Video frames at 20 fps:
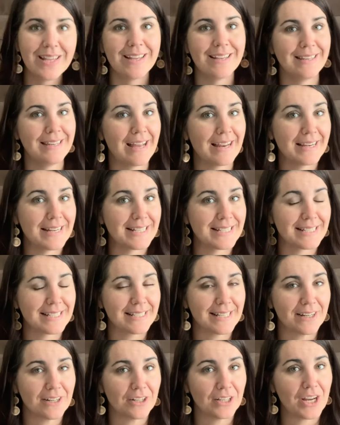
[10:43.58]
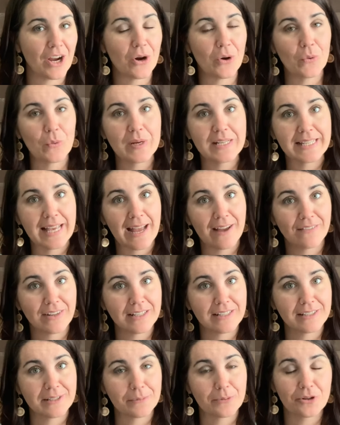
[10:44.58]
not necessarily always having
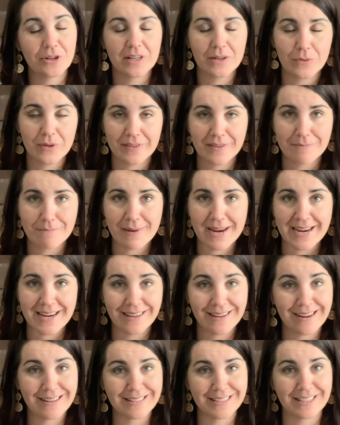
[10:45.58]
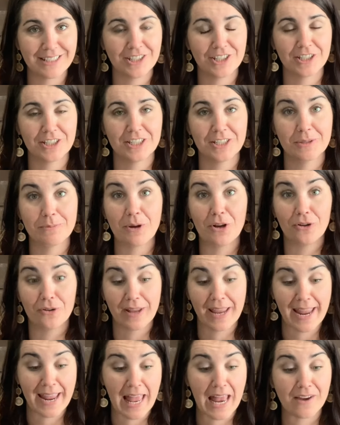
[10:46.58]
a supporting with a main on such a small
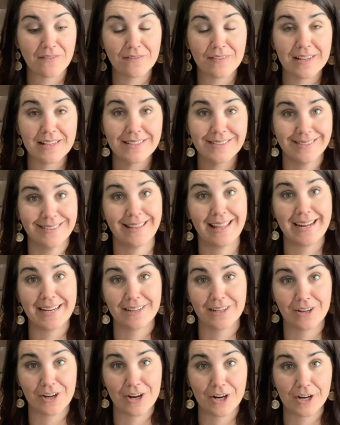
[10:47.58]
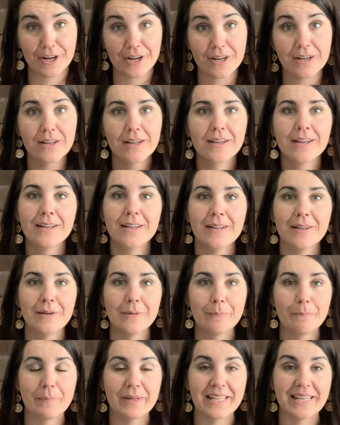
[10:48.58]
canvas like a card,
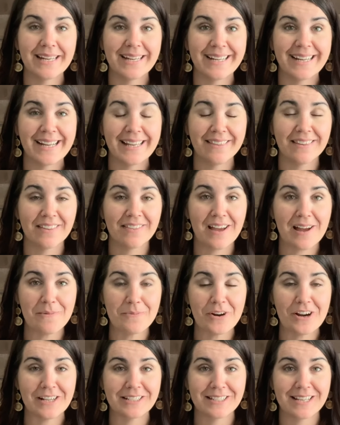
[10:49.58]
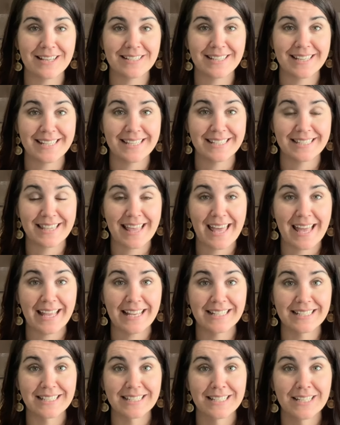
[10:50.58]
but again, the thought process is
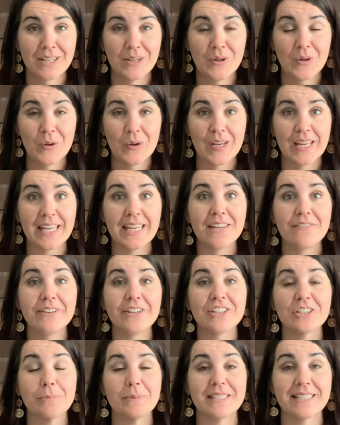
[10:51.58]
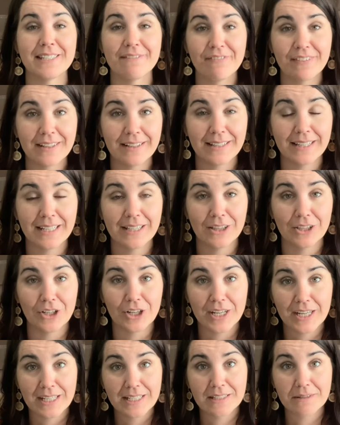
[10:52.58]
that if you're specifically
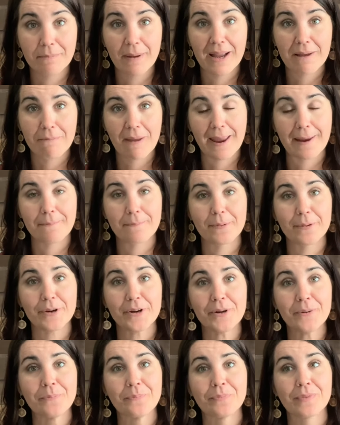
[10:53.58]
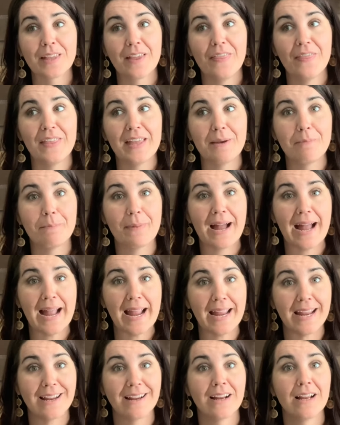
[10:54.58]
looking to buy paper, then
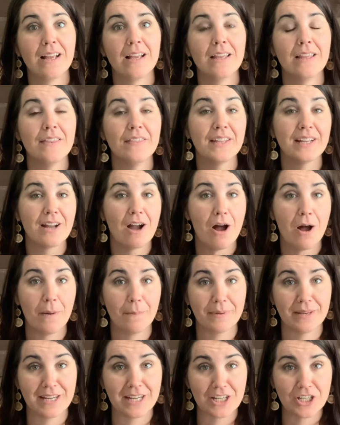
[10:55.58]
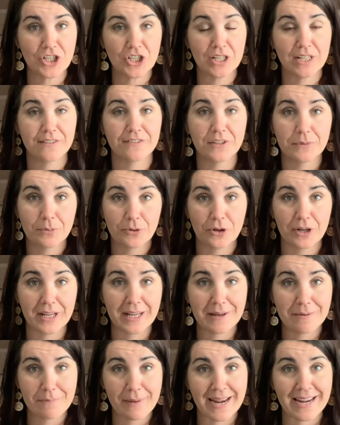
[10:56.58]
buy the combination of
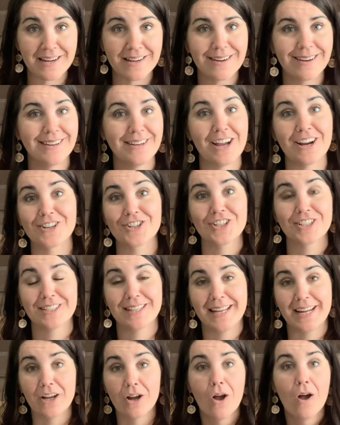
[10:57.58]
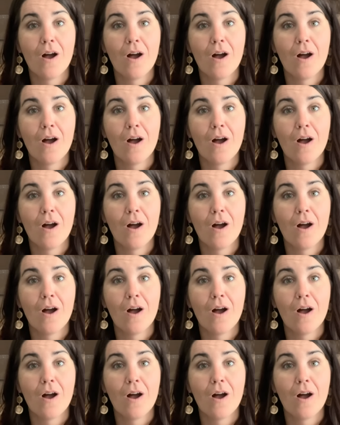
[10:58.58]
supporting and main, not just like